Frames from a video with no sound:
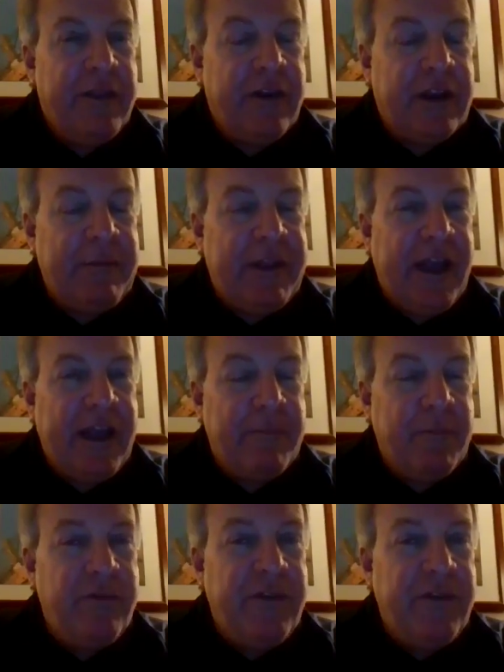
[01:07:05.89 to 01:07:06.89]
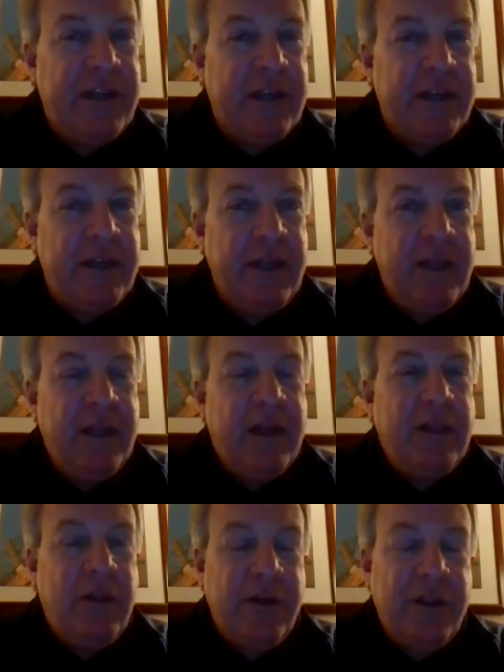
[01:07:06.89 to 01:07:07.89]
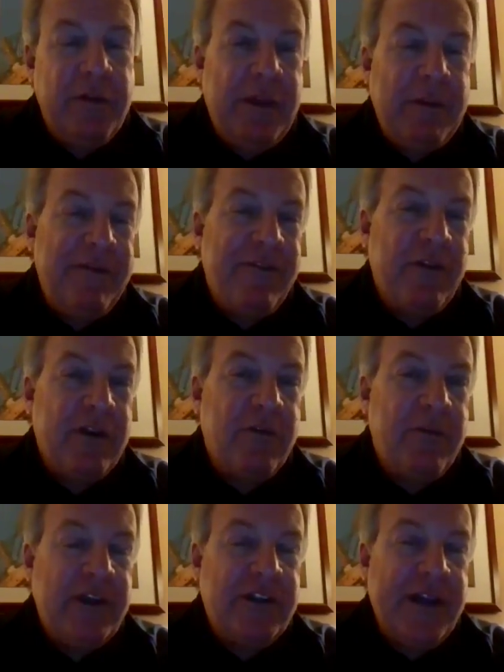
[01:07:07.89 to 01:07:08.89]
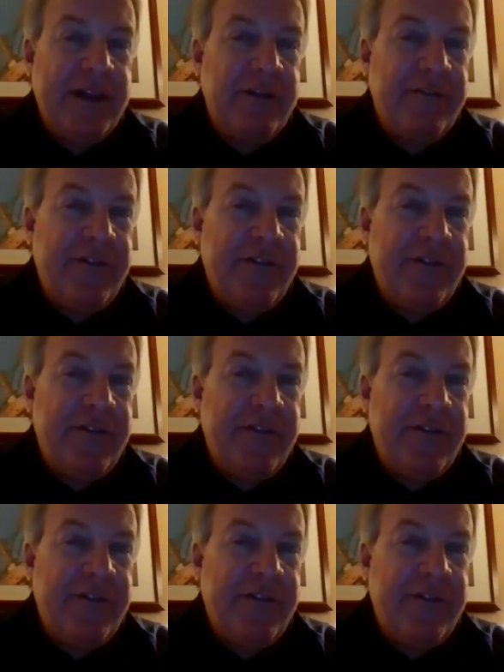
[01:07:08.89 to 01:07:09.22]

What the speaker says: They're going to be kind of moving in, looking maybe for a creek channel.